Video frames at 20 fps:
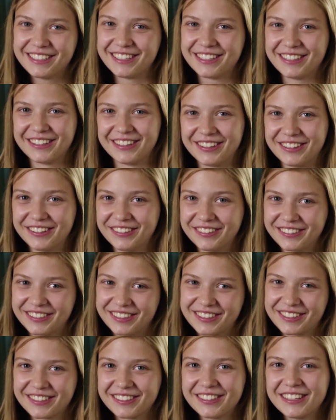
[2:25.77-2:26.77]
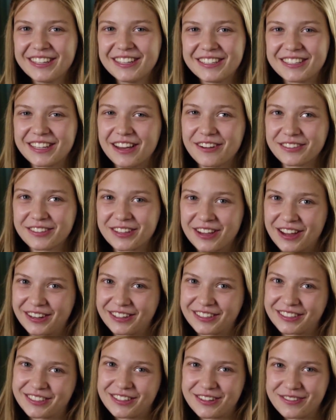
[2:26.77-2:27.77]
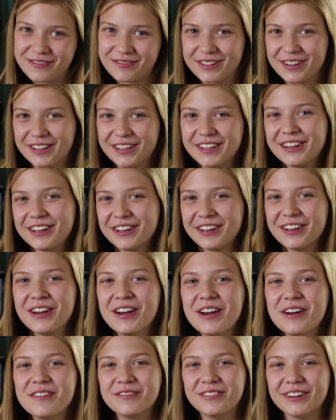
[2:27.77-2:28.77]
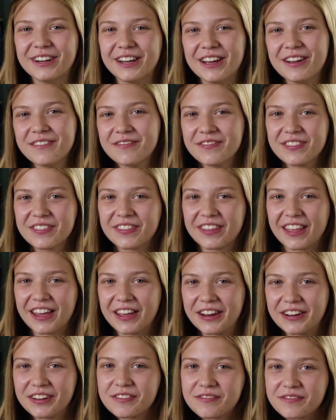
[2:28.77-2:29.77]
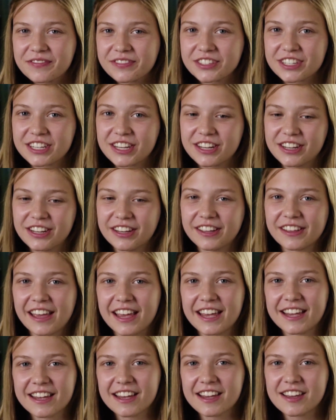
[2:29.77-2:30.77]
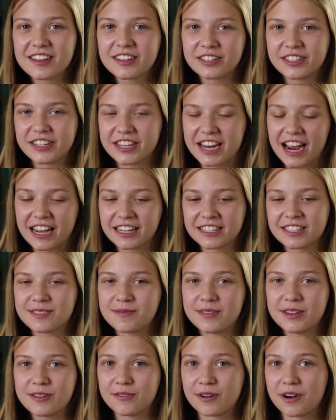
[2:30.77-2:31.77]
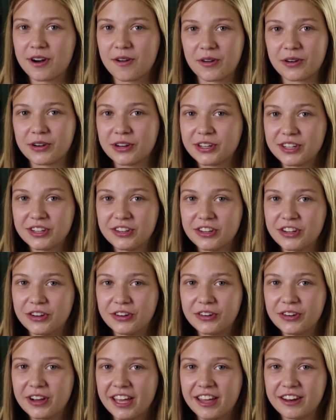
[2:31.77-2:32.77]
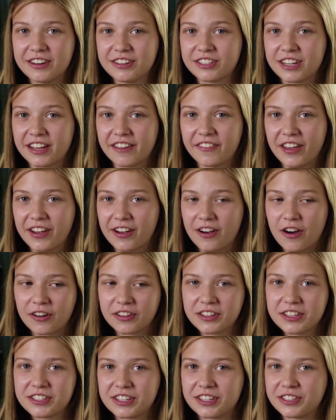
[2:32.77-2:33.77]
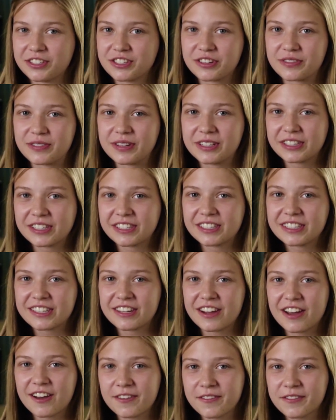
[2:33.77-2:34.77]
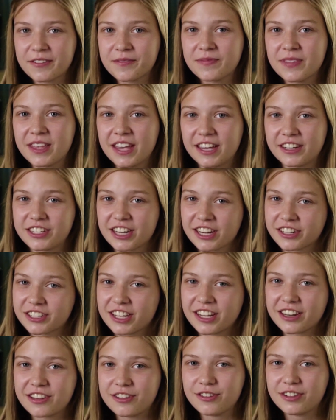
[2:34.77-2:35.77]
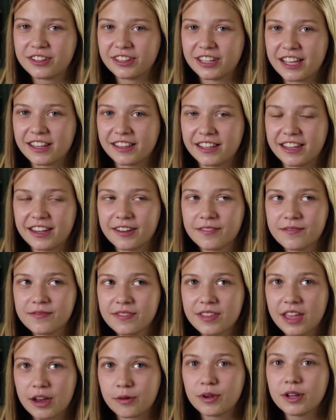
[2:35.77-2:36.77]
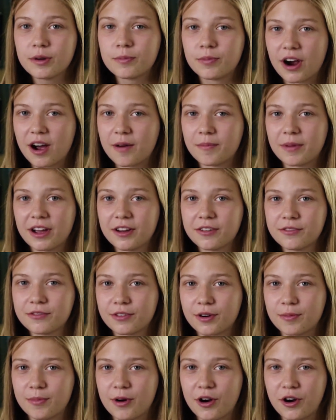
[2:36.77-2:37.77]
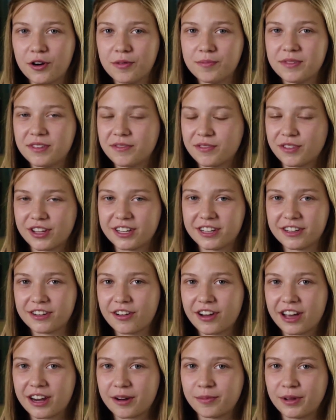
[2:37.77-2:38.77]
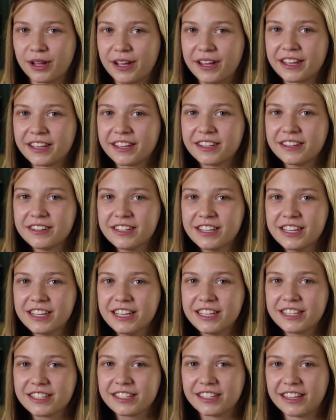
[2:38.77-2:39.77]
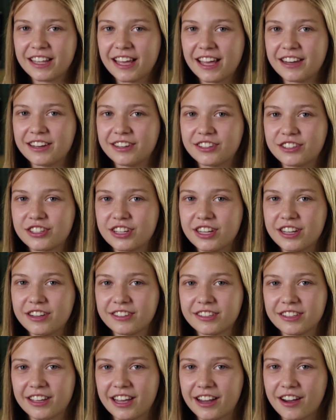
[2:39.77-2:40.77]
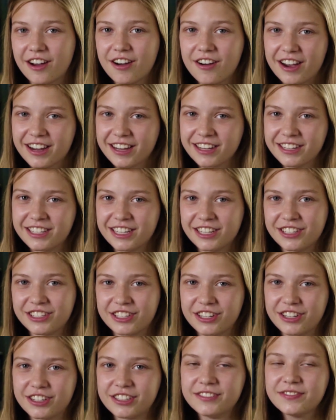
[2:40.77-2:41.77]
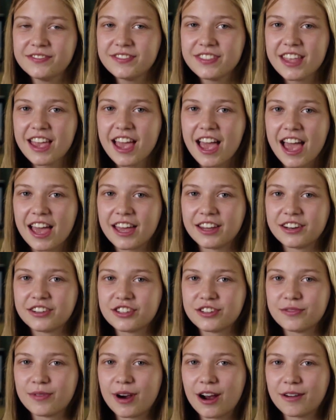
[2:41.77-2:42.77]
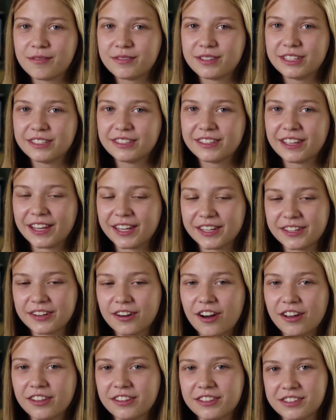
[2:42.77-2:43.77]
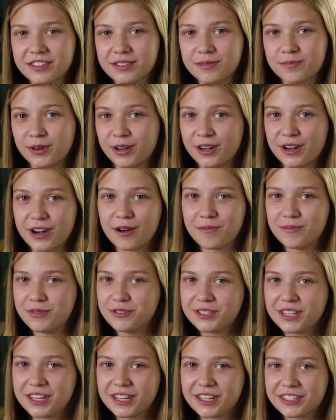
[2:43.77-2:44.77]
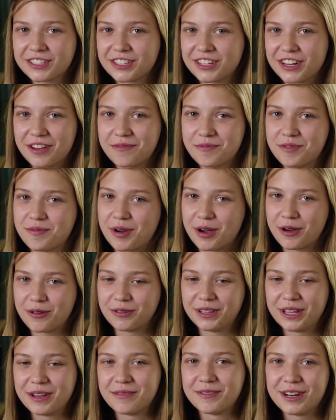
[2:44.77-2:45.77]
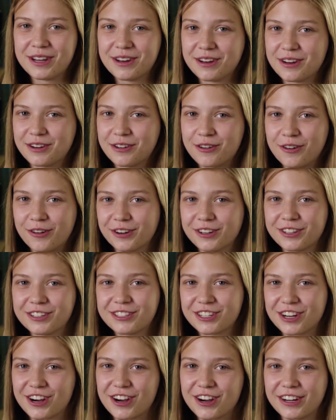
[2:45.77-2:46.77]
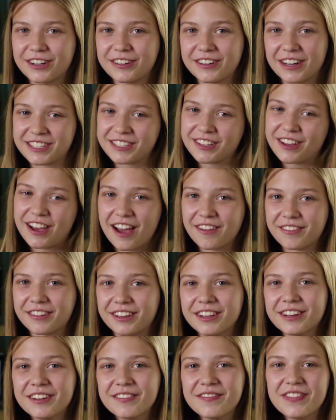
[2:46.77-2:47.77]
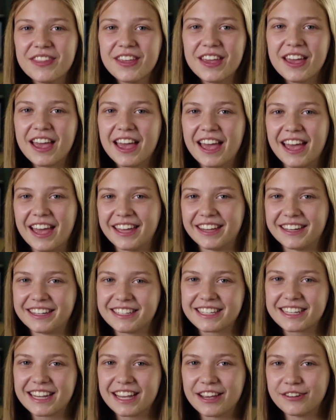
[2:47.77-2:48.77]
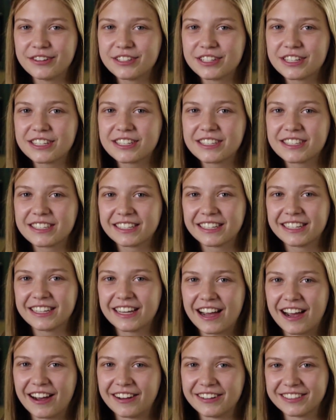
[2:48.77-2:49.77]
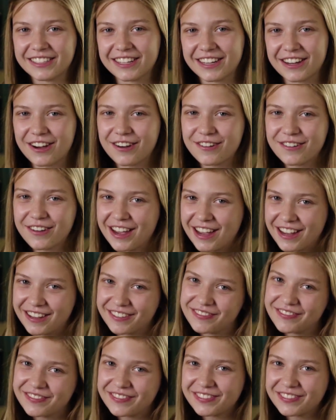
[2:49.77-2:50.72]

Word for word: you know, it sounds kind of stupid, but then she asked me what I wanted to do, and she had like all these instruments and stuff, and she actually had a ukulele, and we had brought mine from home even though I didn't know how to play it. So then she was like, oh, I can teach you. And she brought me like all these printed out music. She gave me my own laminated chord chart, and I still have it. And it was just, I was like, oh wait,